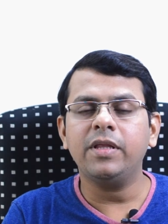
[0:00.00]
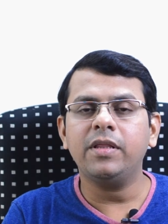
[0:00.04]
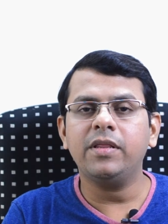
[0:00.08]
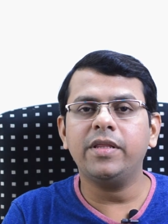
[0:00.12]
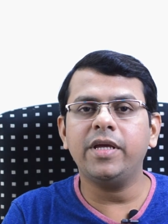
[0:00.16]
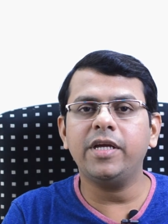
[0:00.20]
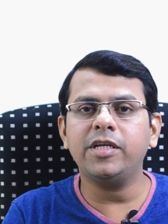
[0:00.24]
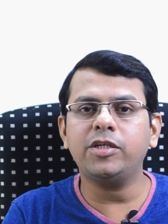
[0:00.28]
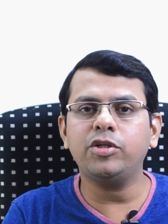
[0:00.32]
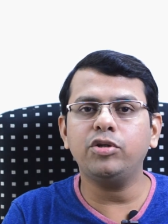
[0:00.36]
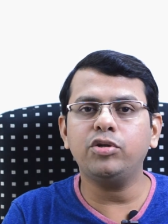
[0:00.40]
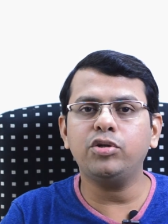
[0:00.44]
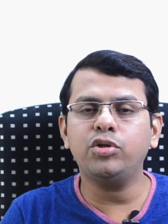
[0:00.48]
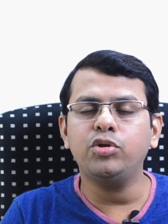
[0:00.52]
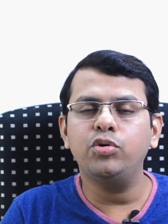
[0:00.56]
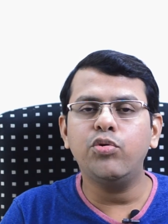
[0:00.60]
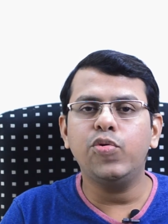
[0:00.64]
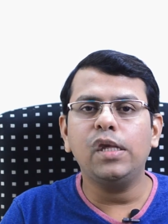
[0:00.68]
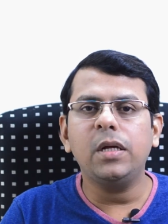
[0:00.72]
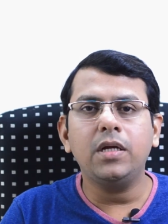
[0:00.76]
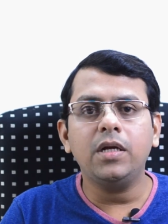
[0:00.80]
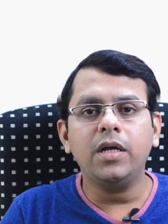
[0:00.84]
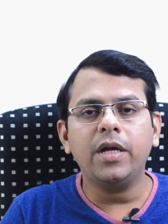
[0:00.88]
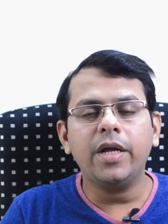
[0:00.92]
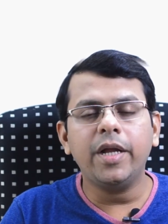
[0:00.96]
They should do
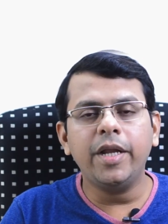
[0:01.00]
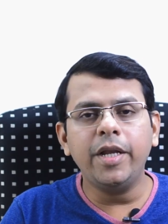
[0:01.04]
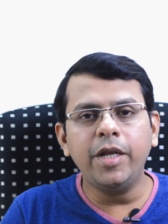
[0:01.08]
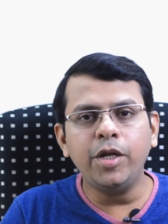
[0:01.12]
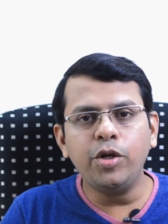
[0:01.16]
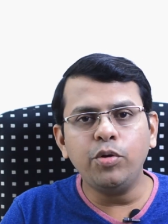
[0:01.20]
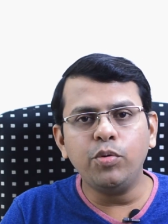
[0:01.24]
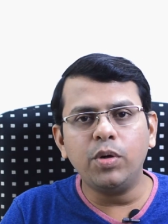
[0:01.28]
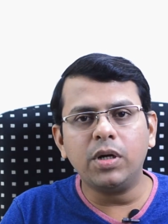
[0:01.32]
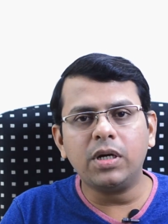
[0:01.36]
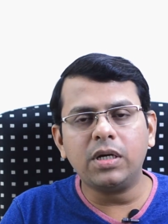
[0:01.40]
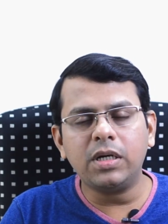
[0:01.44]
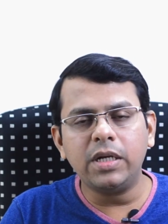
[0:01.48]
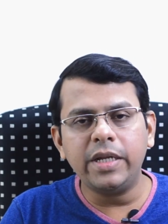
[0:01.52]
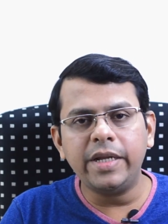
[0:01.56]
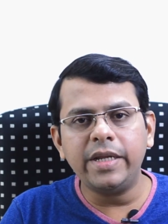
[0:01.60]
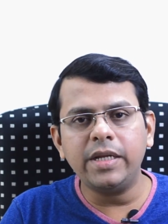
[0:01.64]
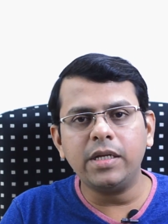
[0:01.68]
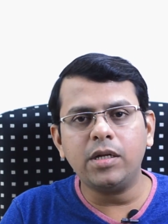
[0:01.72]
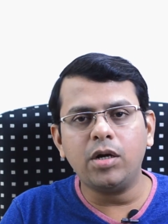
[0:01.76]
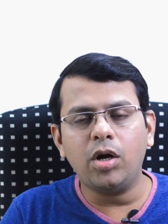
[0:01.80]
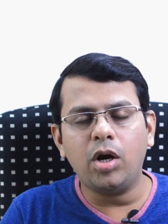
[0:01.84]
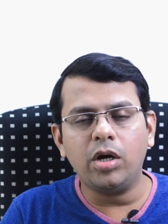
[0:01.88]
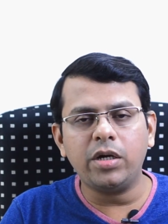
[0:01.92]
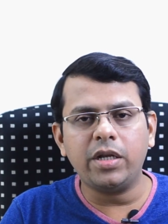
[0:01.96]
it into a
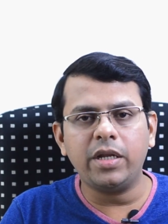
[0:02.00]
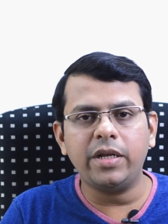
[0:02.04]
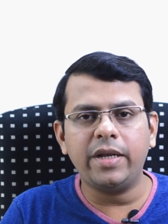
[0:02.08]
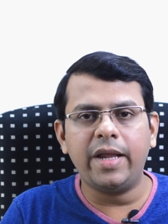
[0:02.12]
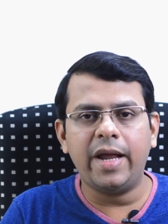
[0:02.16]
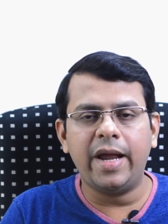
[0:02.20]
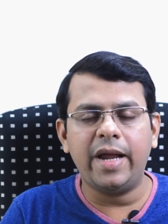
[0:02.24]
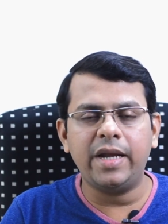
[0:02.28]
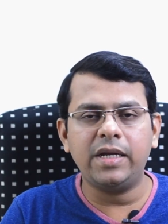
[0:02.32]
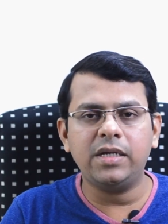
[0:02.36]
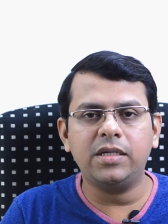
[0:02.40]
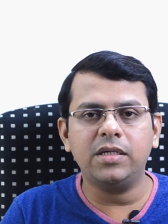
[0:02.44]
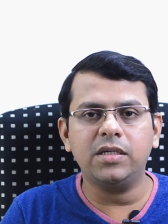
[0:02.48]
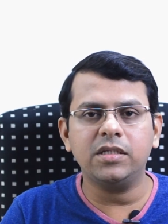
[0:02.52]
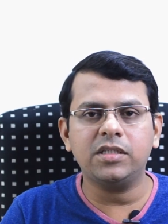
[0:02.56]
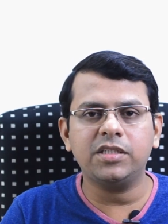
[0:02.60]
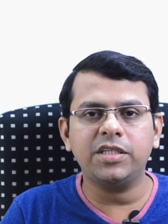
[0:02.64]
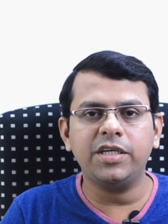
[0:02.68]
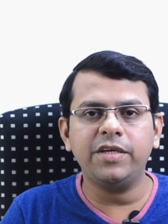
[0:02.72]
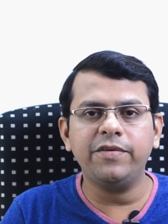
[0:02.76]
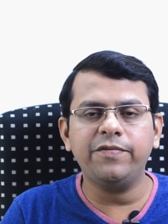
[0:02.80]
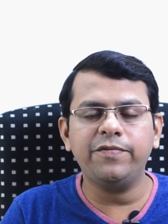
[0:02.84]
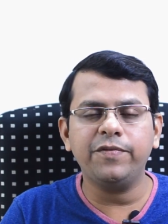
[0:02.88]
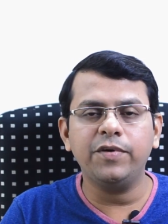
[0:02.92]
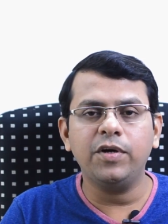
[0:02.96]
clean cotton
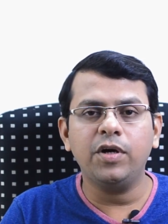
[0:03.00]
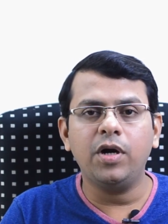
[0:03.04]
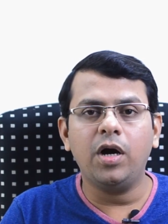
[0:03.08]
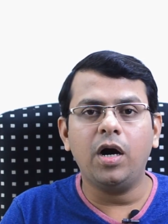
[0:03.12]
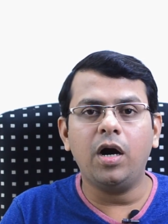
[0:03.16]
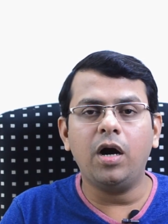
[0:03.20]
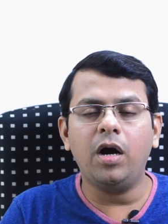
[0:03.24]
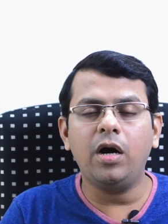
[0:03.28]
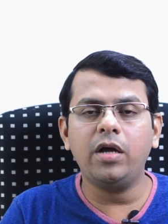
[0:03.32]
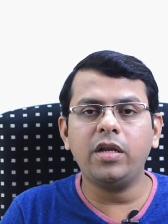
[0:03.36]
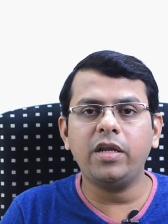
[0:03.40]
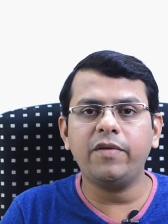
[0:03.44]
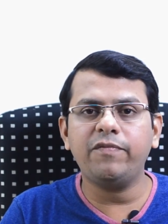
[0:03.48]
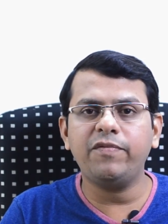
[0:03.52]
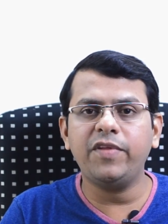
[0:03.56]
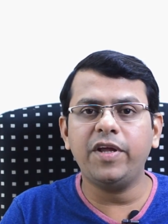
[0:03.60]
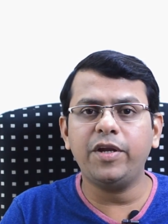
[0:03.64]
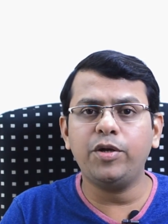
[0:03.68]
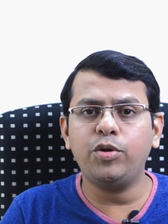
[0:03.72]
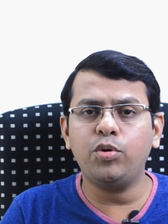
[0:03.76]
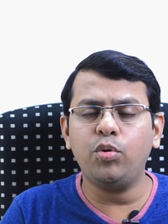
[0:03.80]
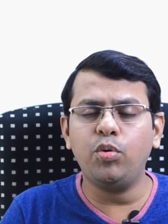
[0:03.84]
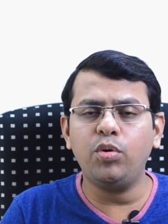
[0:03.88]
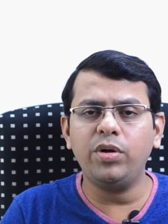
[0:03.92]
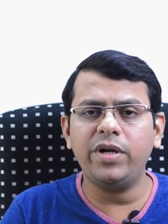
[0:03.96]
handkerchief, or if
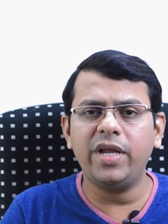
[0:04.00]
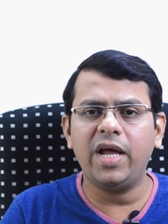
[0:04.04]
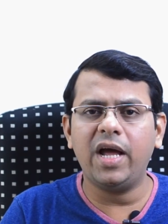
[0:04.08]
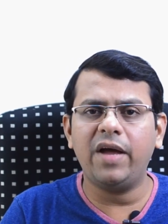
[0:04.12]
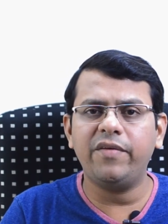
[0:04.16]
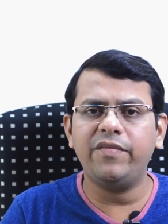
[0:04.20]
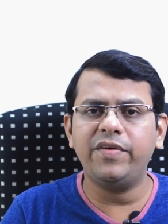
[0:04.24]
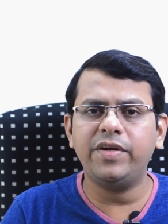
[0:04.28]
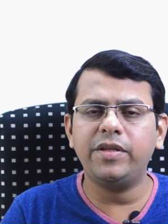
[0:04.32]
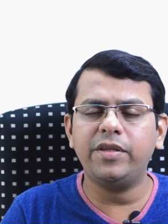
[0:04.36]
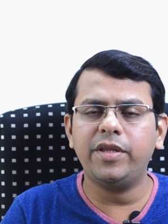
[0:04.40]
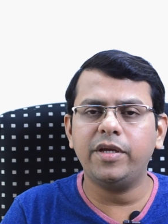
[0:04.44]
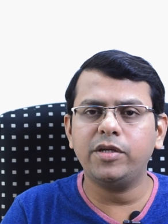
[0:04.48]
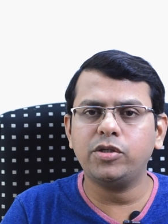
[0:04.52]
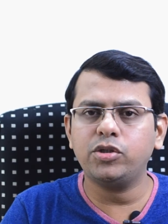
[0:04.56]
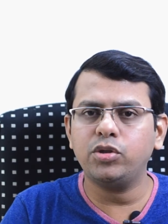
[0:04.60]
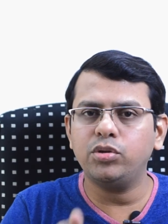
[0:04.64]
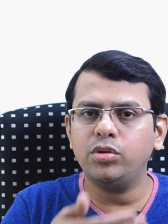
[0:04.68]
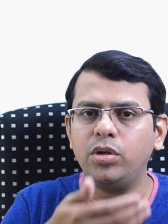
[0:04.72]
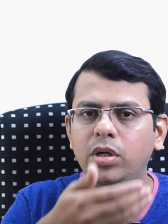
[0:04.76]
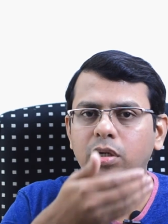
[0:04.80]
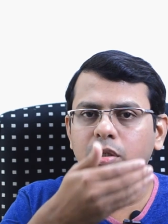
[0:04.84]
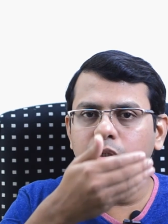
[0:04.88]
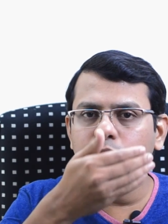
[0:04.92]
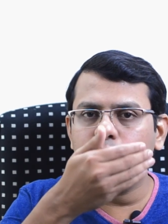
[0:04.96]
they don't have it, they
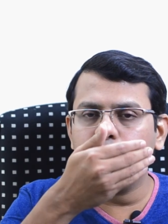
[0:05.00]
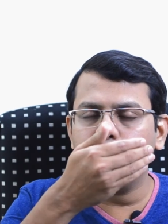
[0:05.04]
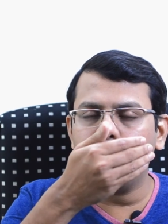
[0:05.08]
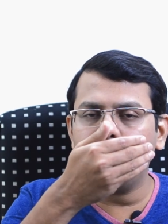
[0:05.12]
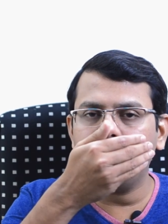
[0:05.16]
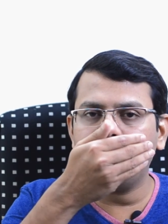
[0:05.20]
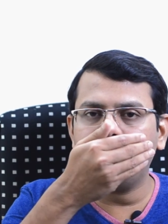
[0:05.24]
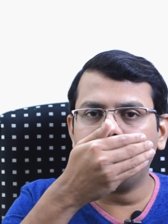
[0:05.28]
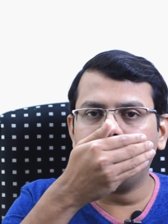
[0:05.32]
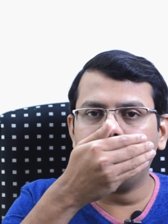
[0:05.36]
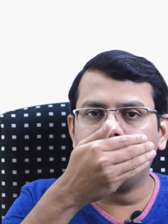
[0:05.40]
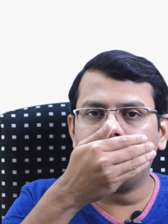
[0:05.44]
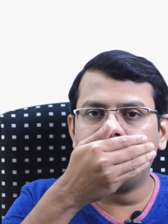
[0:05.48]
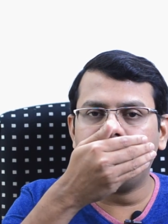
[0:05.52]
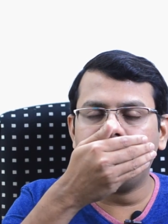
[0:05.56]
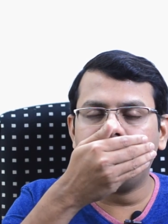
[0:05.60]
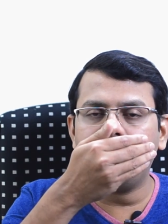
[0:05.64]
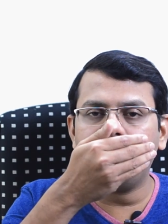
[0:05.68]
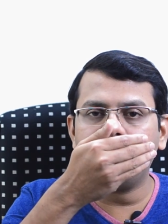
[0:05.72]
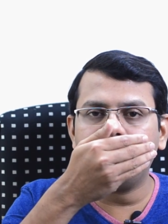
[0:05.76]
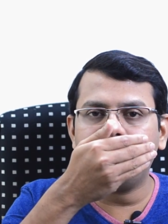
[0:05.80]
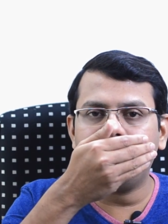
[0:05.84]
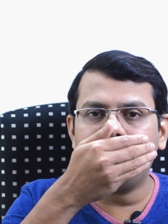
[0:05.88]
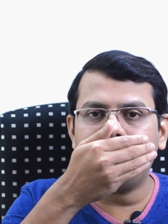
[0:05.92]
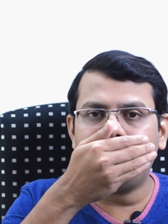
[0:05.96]
should not do it
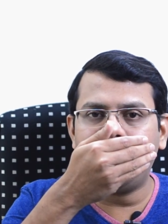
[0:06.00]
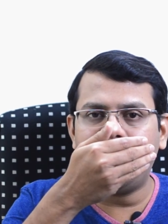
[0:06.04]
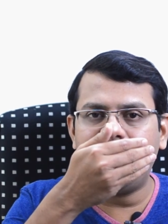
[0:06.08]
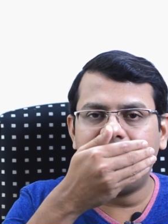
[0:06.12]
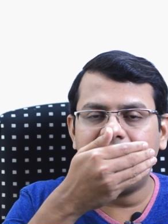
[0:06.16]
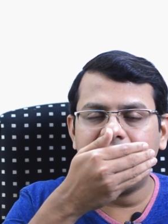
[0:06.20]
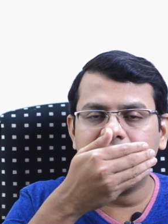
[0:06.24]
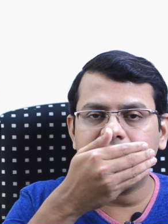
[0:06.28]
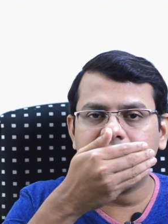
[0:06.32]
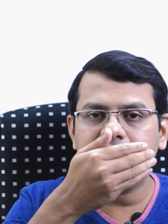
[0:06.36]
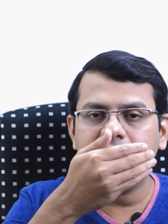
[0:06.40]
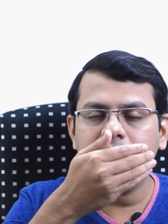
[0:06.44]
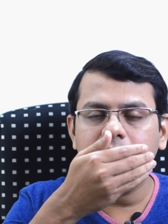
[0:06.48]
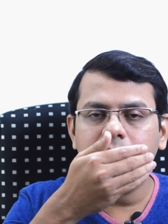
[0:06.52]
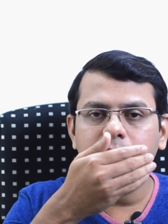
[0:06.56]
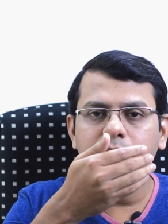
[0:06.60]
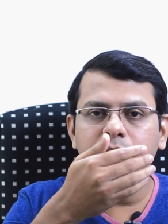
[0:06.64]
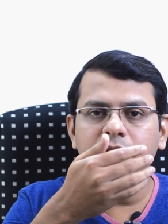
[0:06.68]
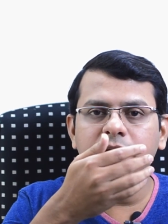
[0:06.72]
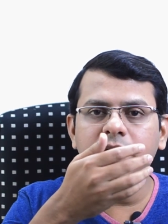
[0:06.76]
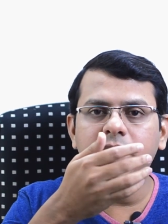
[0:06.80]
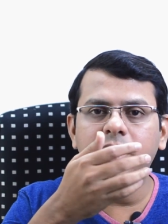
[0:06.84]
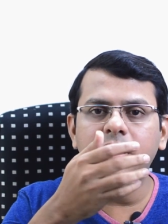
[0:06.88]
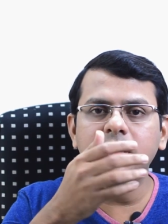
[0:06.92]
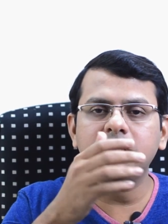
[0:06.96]
via their hands,
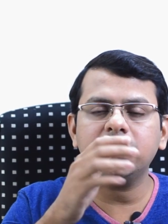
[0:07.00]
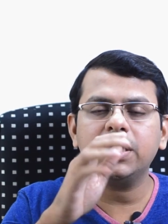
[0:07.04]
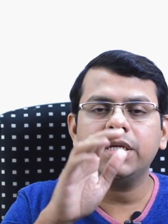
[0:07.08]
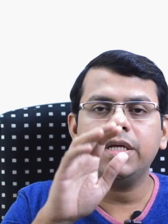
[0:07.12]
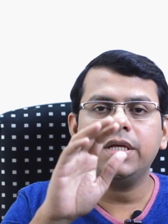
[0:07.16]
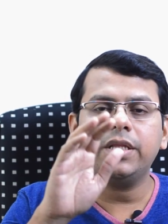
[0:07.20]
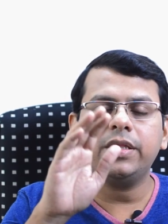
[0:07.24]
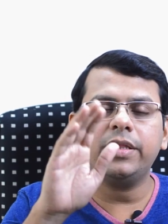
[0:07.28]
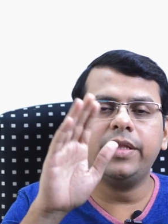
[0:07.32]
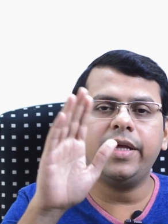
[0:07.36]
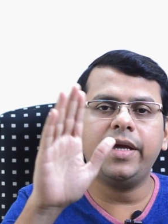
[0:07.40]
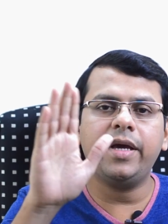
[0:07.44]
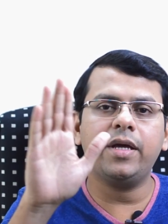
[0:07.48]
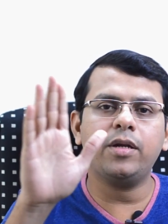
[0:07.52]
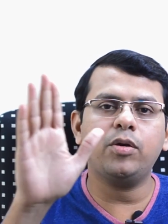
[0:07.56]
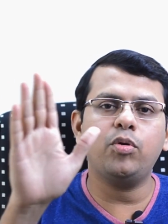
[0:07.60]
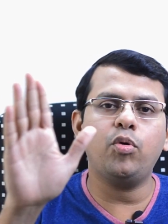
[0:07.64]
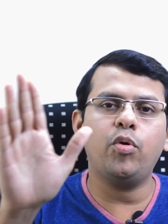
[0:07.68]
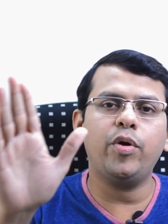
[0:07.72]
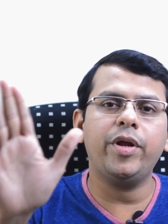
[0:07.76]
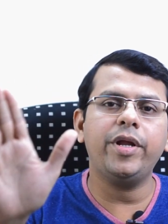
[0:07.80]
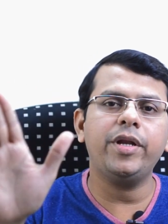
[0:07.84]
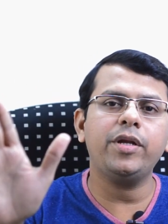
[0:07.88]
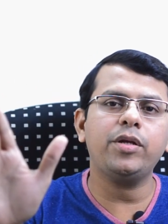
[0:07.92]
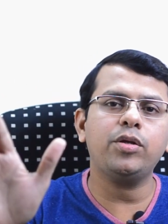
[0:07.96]
because they are
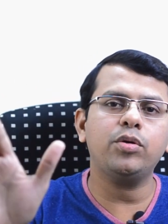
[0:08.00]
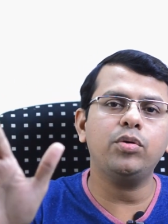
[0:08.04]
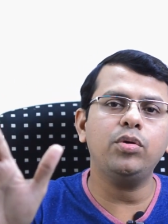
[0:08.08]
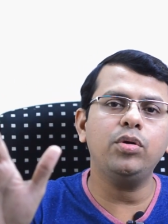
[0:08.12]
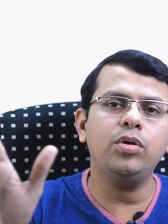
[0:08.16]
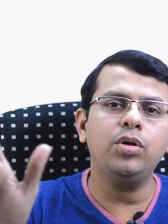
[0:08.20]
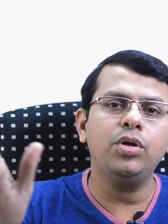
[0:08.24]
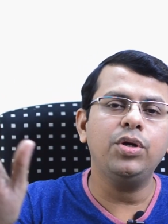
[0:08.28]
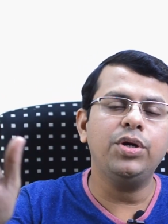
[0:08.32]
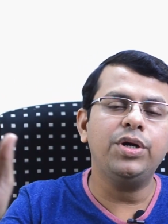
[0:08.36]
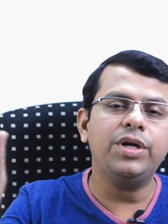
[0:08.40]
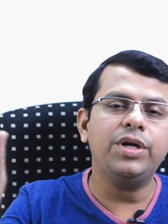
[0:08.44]
going to